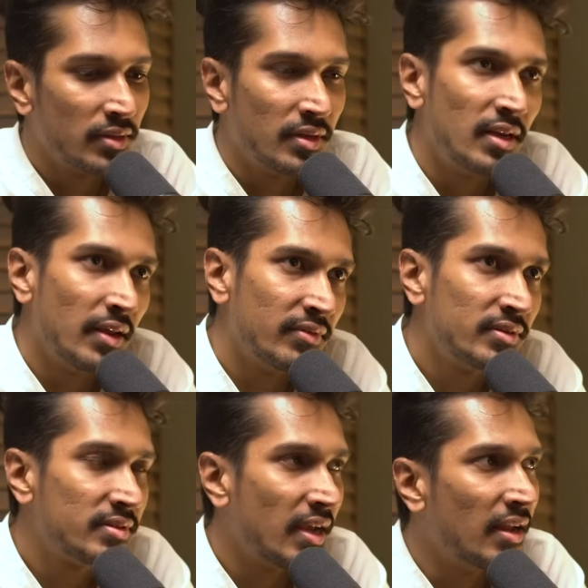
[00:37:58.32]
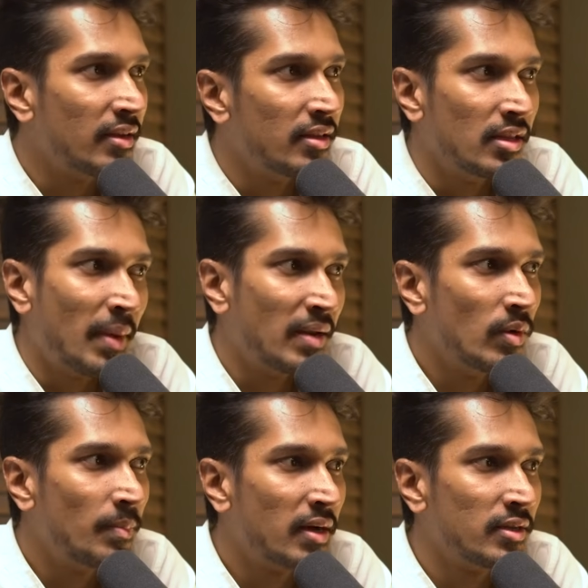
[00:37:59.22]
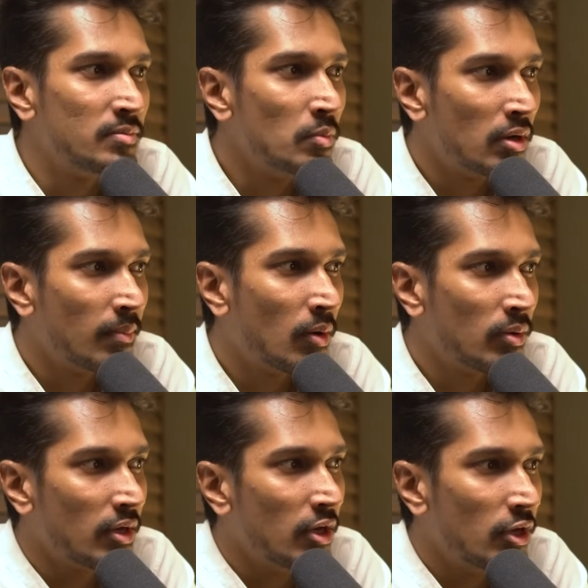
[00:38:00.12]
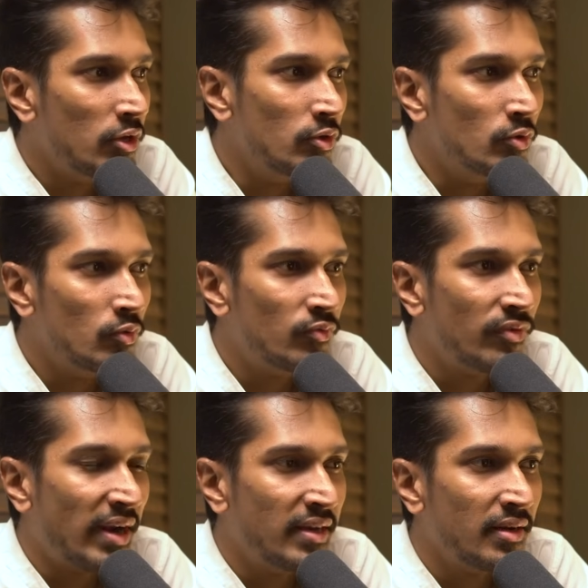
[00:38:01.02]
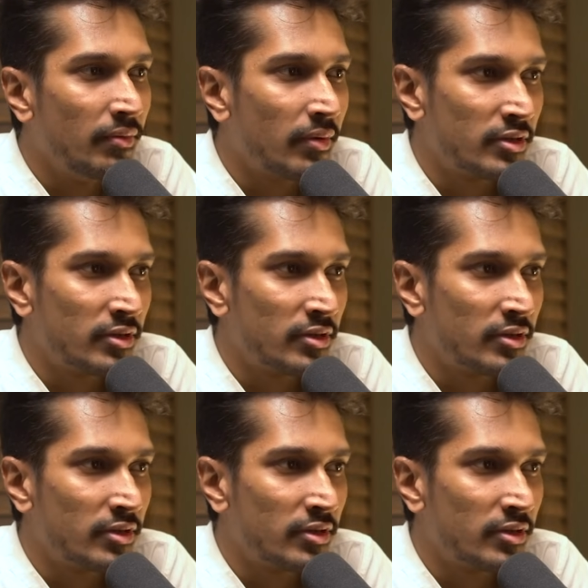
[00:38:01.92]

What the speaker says: with the 3 levers. And the manual part is more about you finding